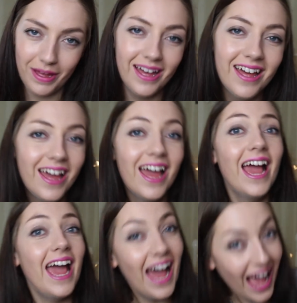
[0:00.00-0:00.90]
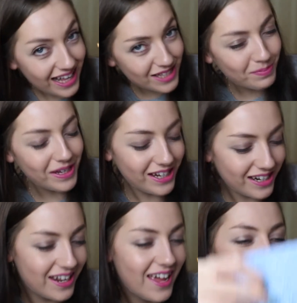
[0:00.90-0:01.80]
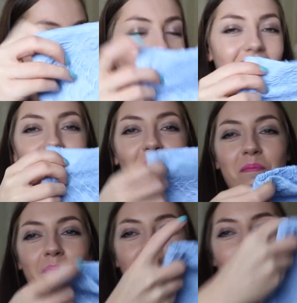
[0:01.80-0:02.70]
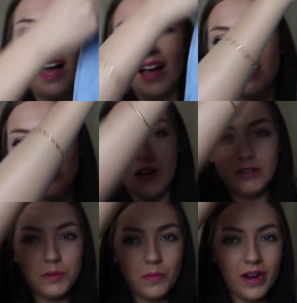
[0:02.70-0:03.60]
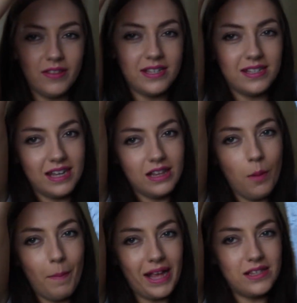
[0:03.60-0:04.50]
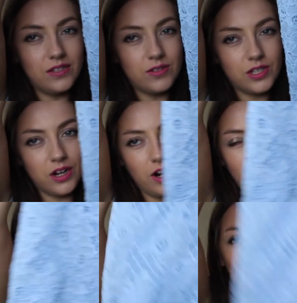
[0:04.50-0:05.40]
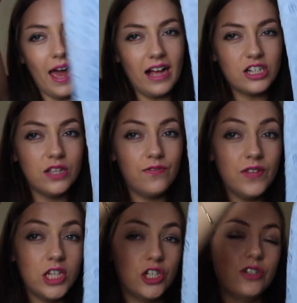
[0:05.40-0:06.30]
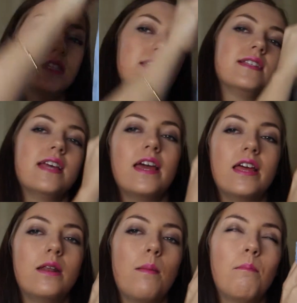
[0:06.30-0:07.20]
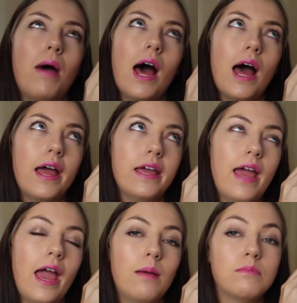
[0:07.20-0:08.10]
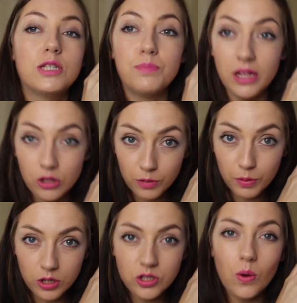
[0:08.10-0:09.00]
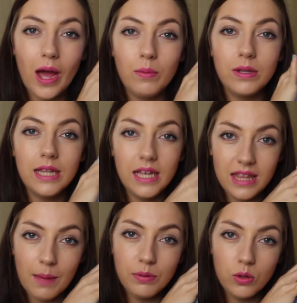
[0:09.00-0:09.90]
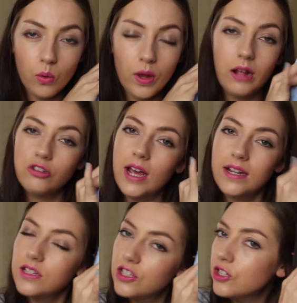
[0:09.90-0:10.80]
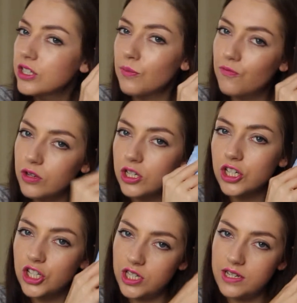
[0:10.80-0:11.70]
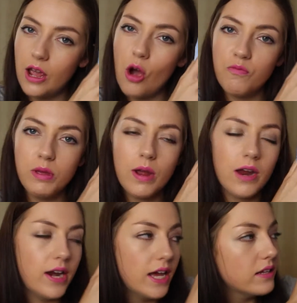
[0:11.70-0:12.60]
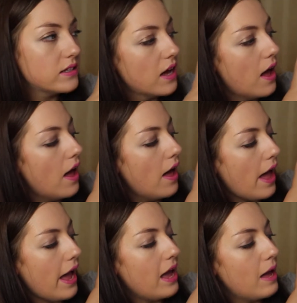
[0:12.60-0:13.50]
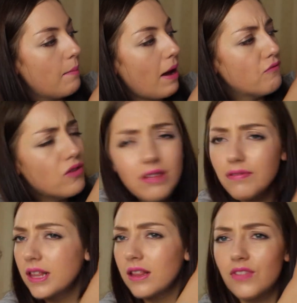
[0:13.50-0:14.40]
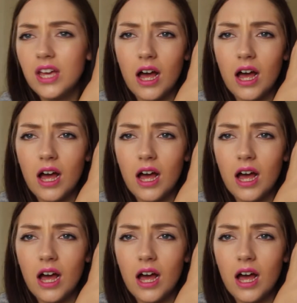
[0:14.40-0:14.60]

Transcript: but it has been um, and so I've just been wearing this it's like a little pencil skirt I actually featured this in my um, spring lookbook so I will link that below and I'll try and insert some footage just now of me wearing it um, I really, really love the